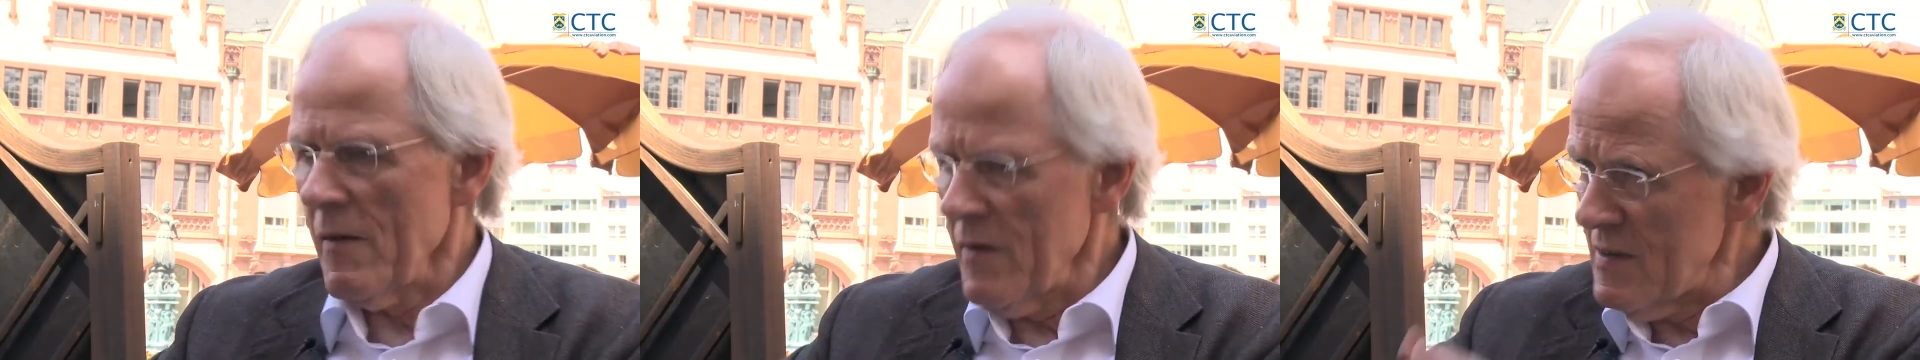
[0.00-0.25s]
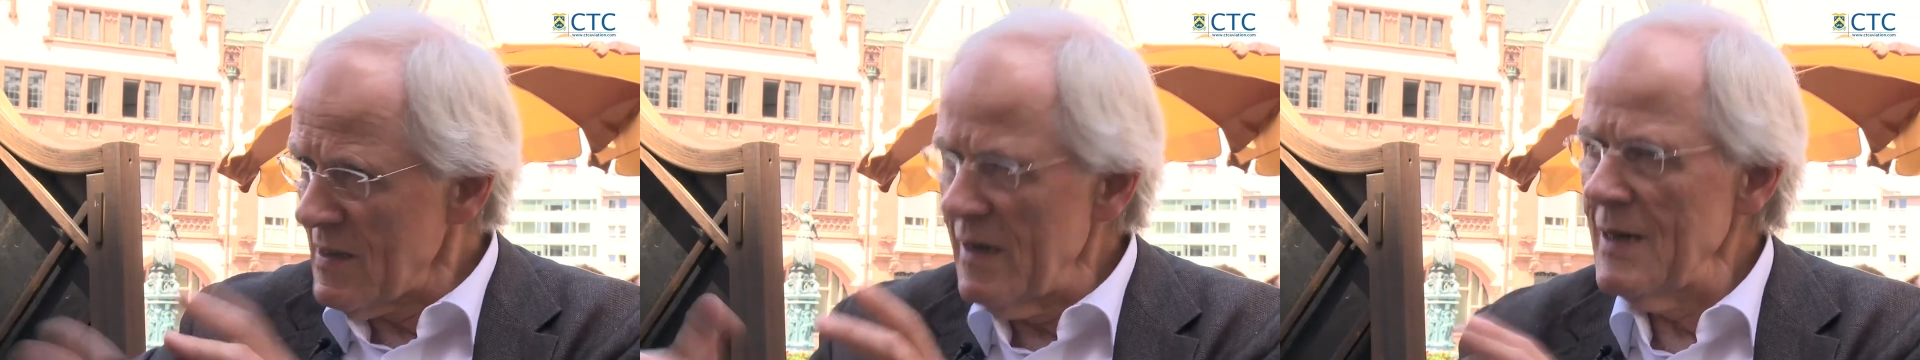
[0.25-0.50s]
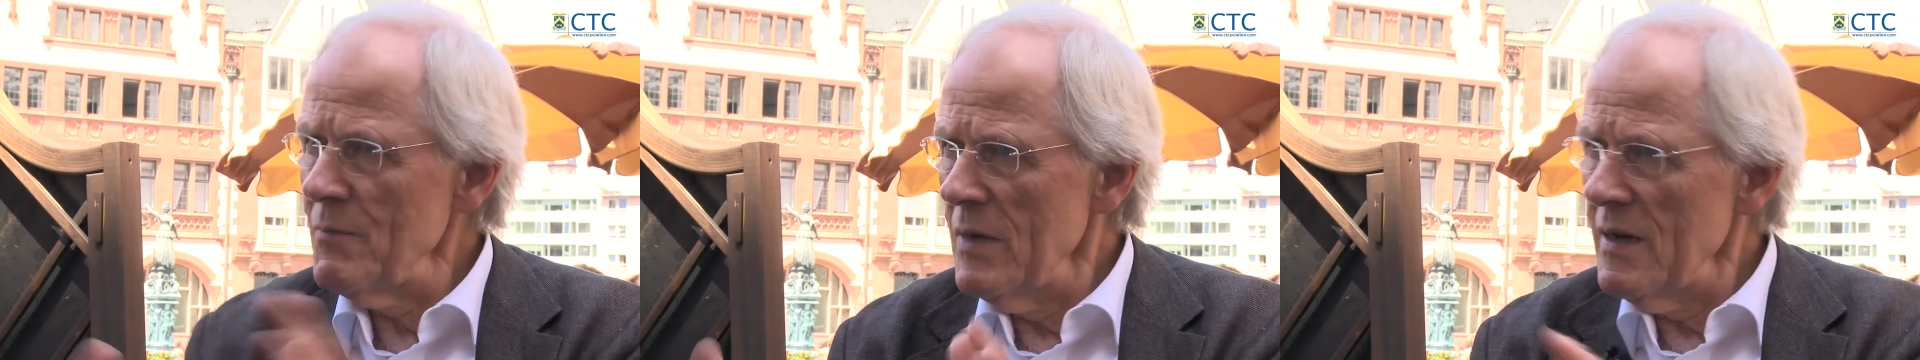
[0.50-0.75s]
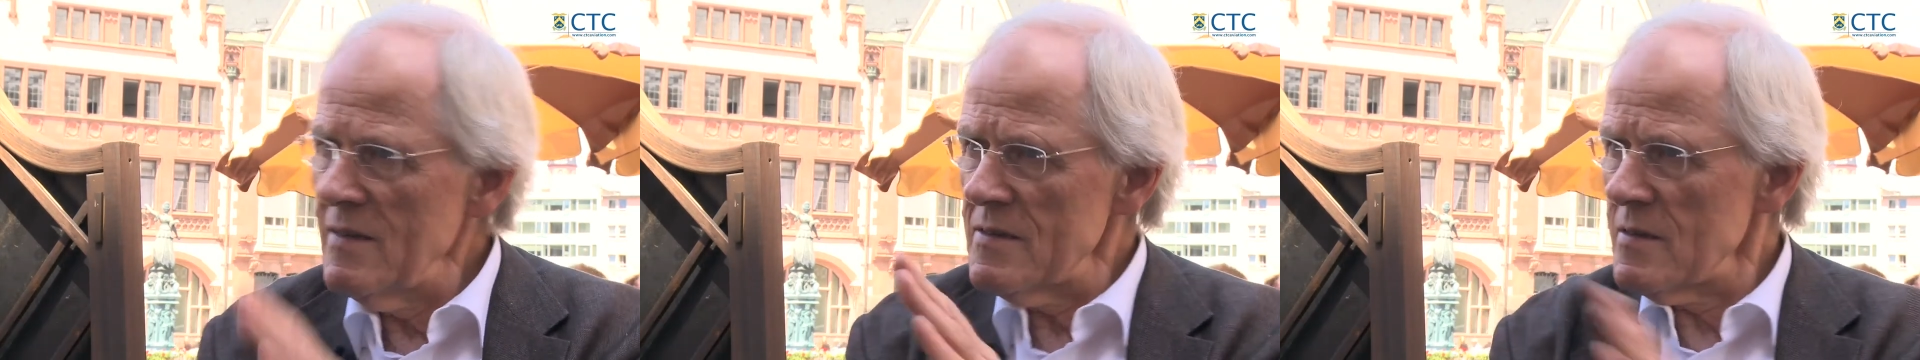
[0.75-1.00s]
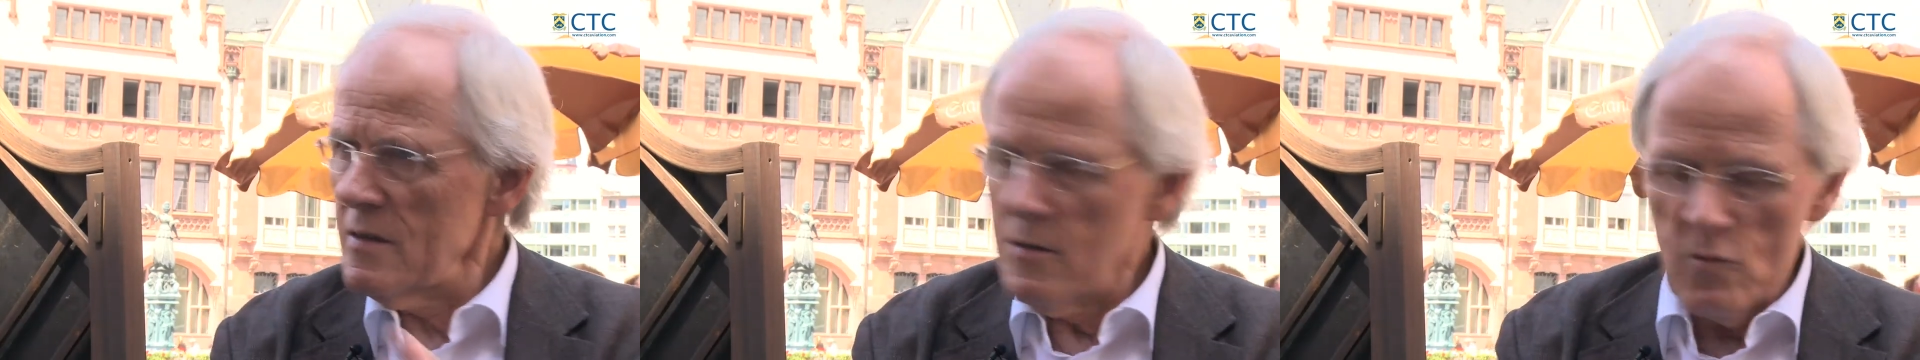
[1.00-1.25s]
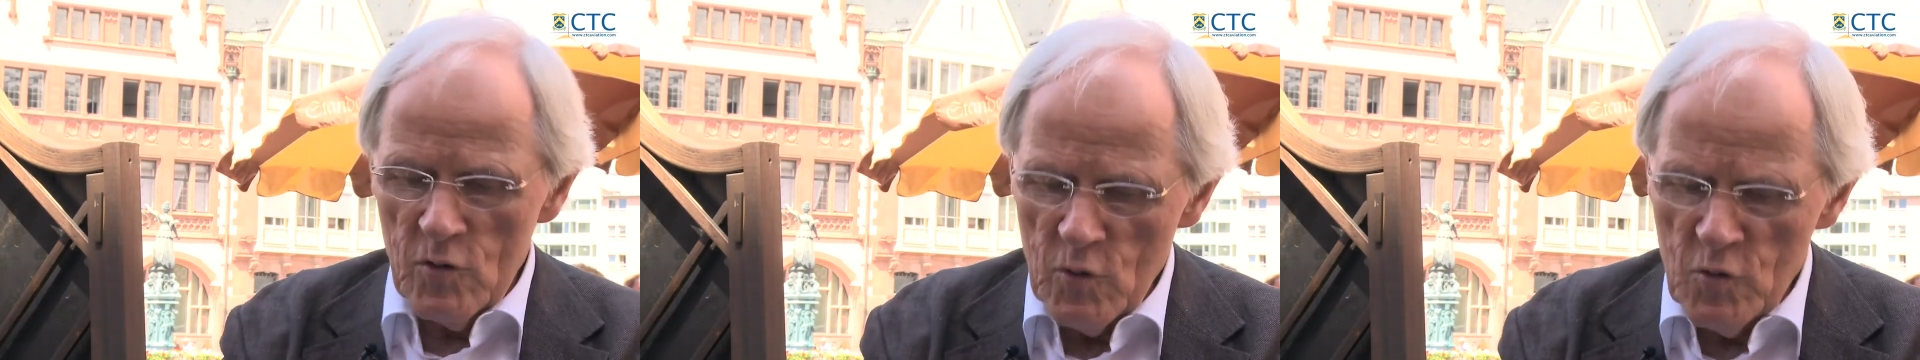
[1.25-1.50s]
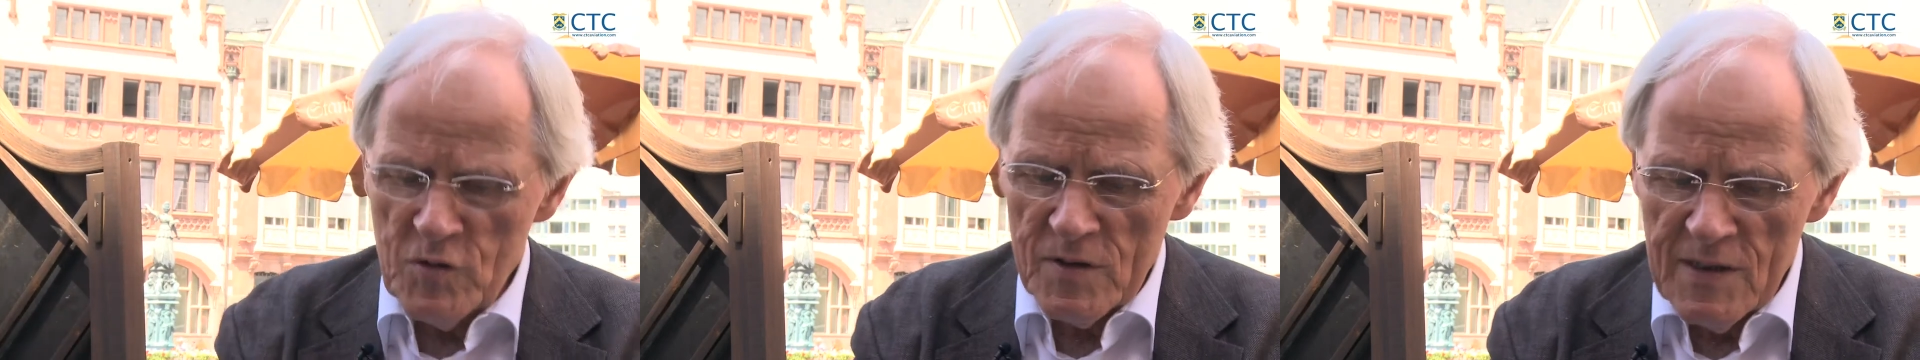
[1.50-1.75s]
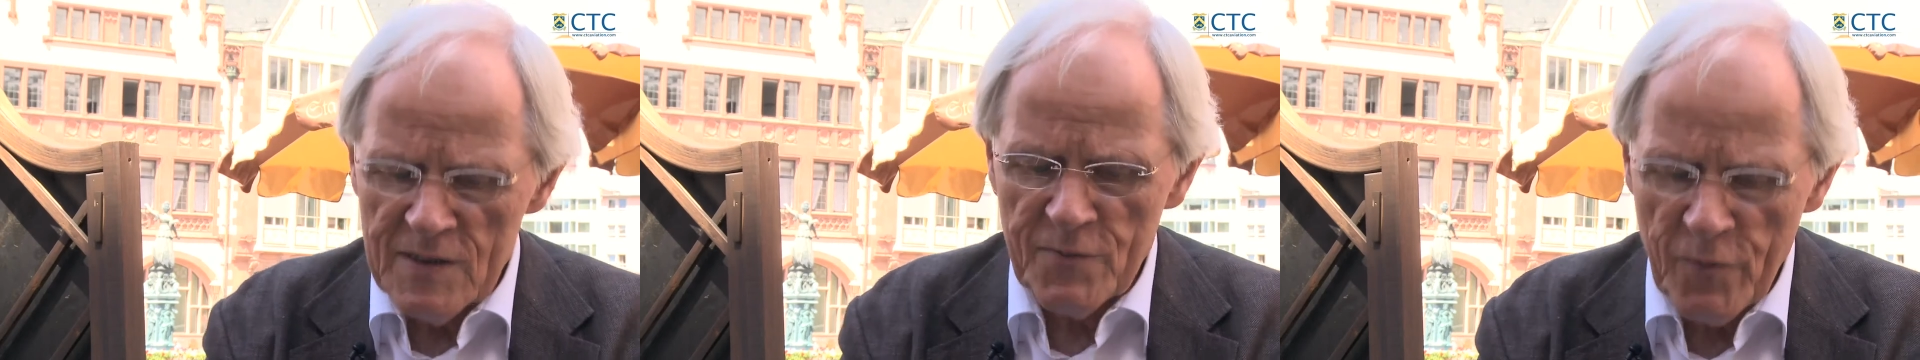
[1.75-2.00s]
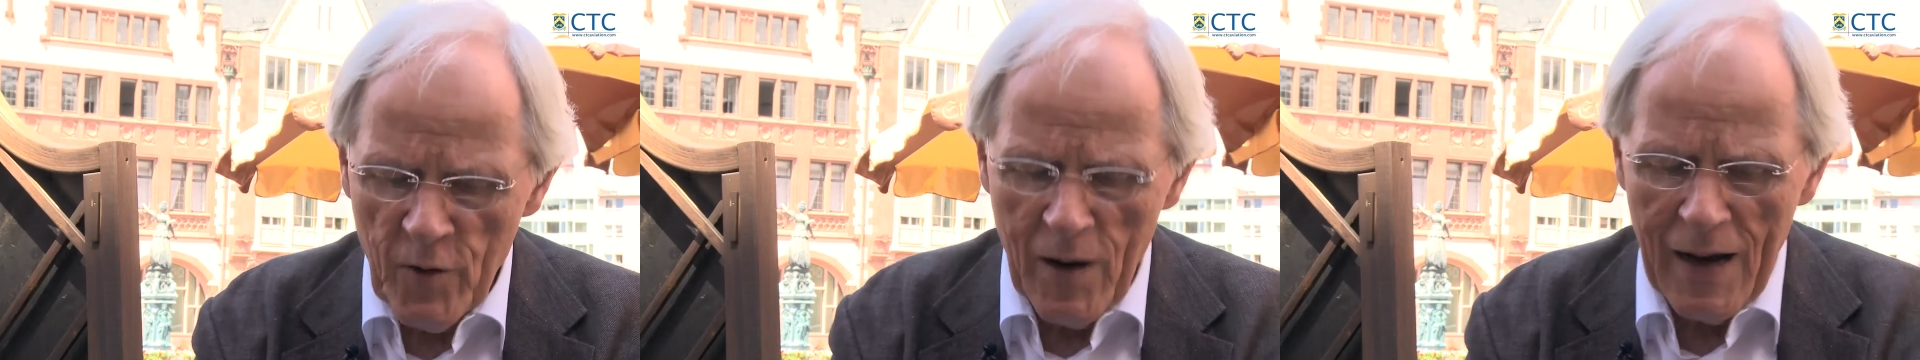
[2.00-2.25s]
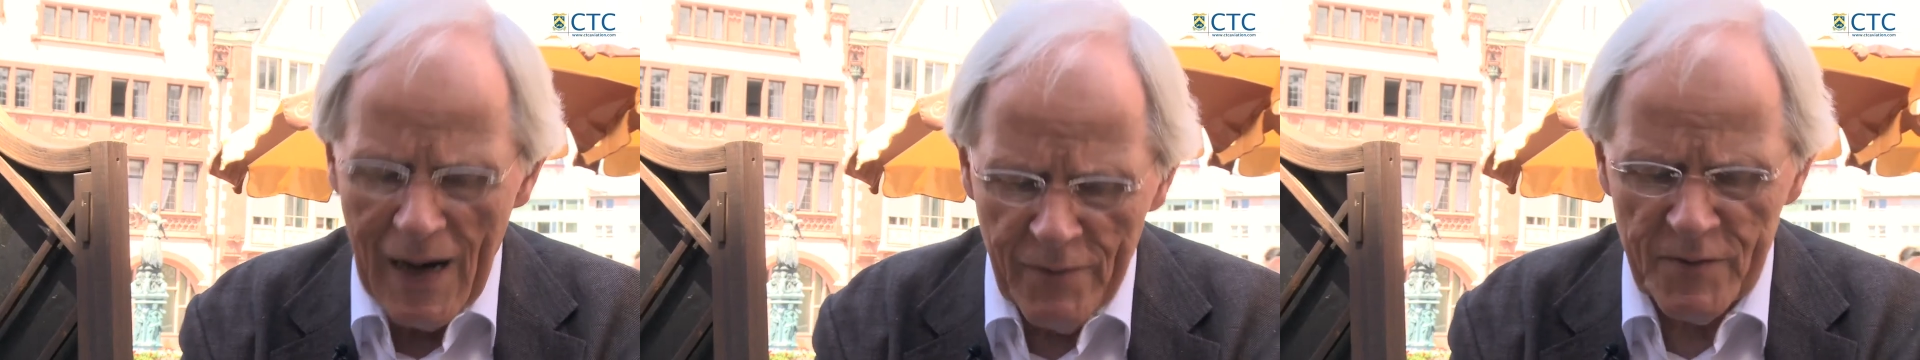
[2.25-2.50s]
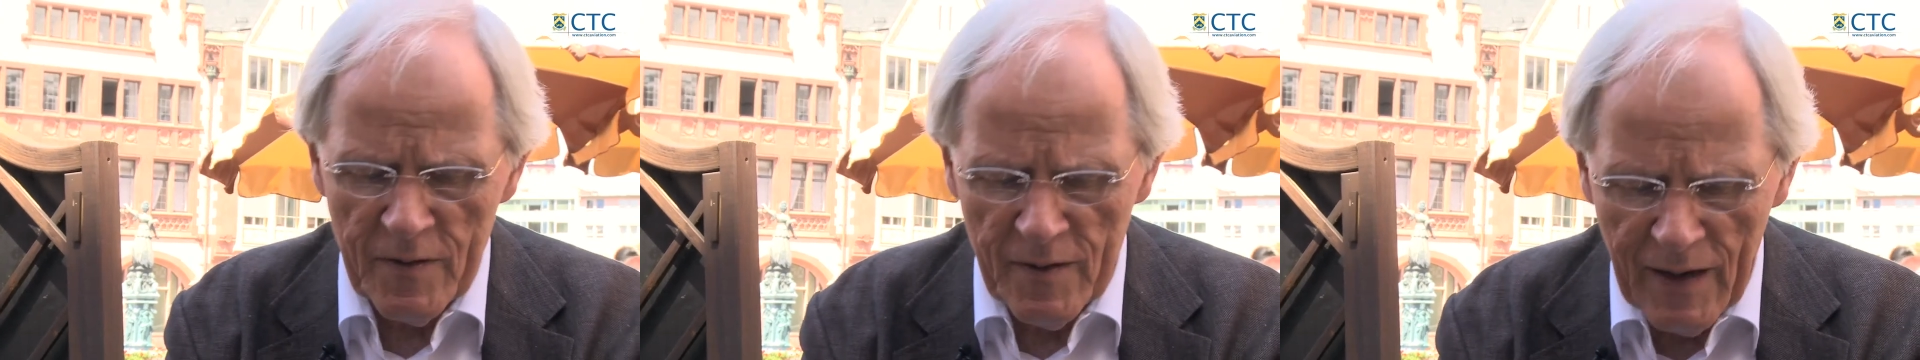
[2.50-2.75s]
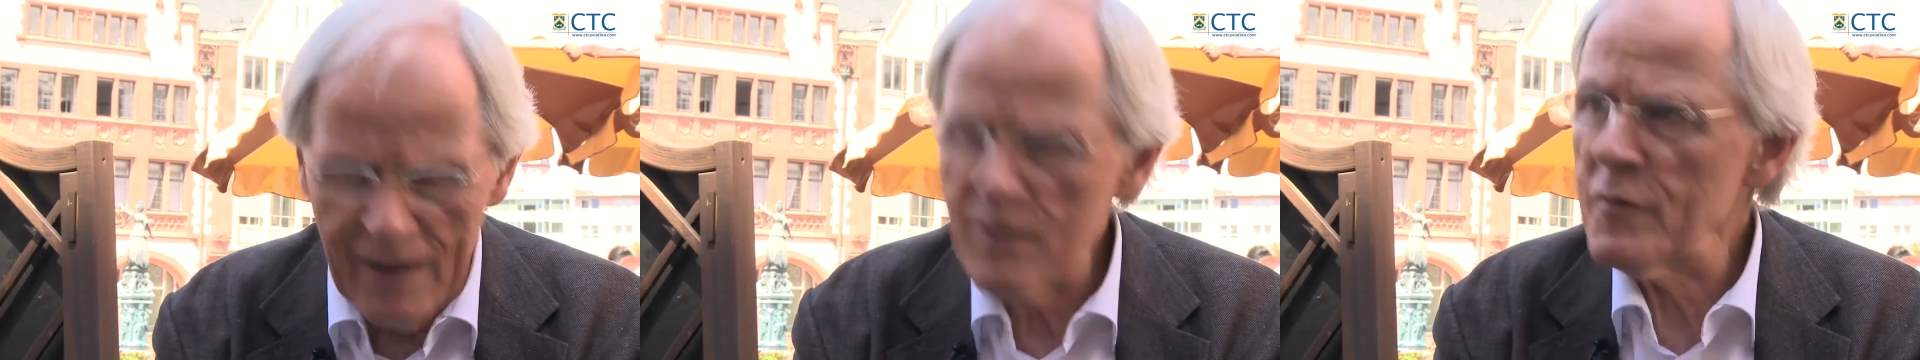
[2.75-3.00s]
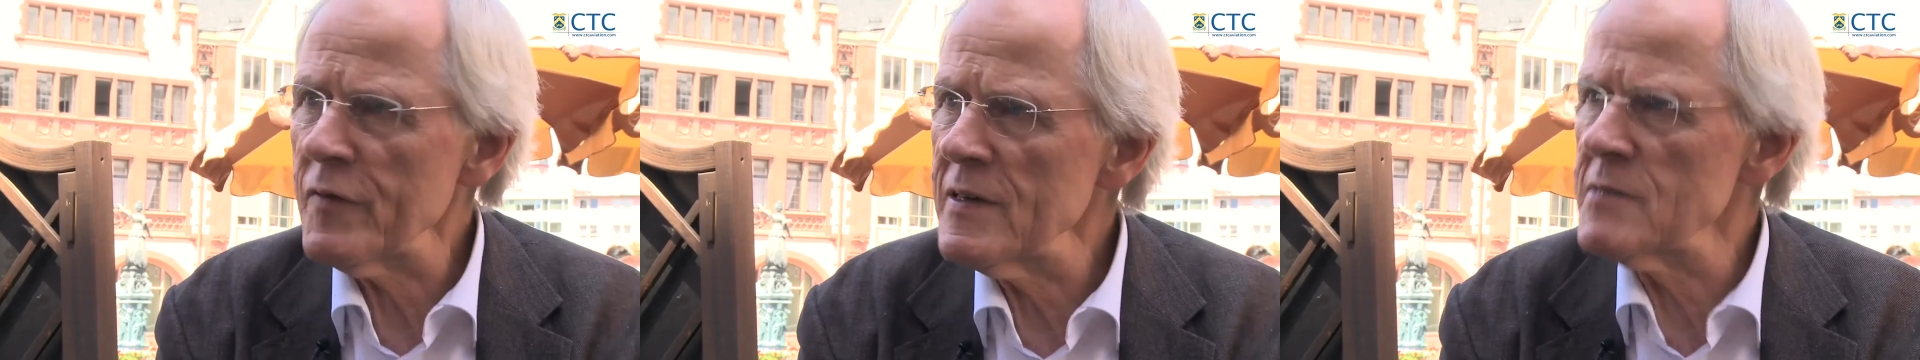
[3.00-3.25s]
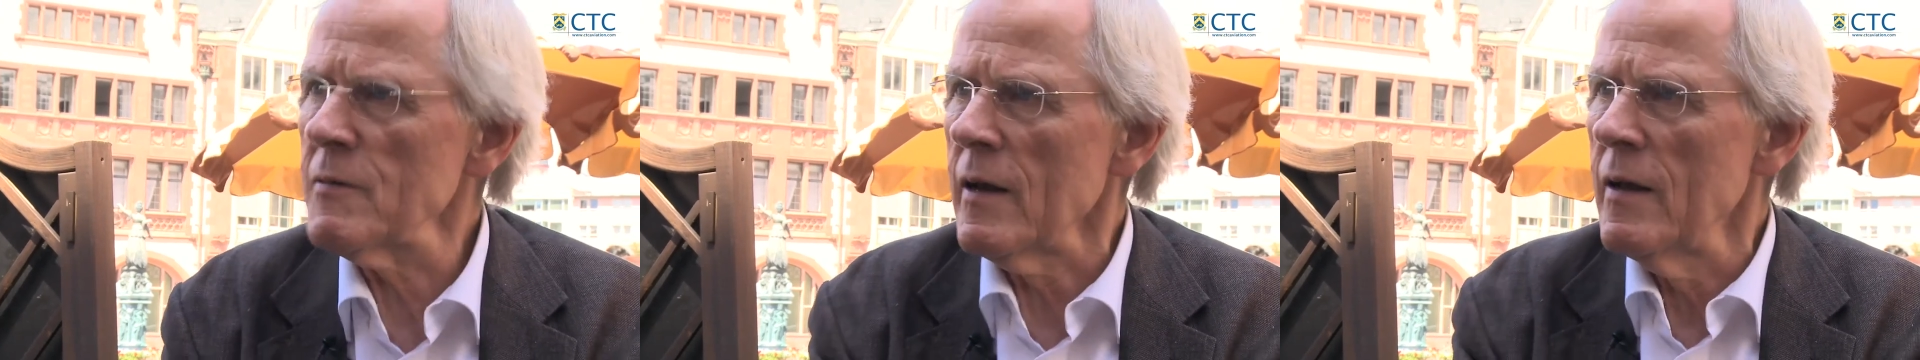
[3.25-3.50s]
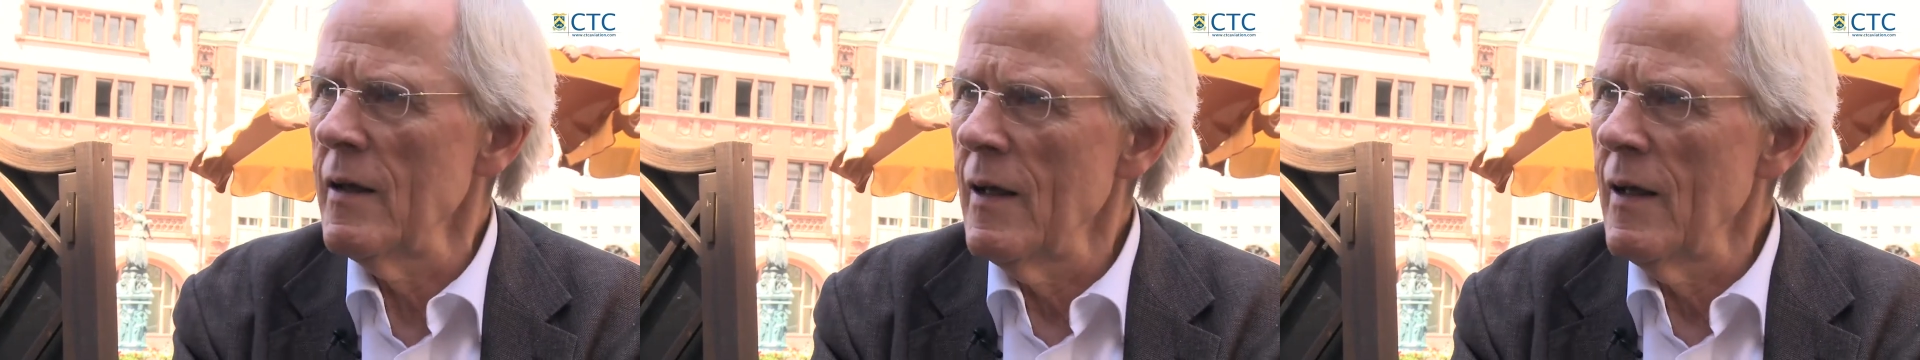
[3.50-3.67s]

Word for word: this clean means you use this for after the end of phase one.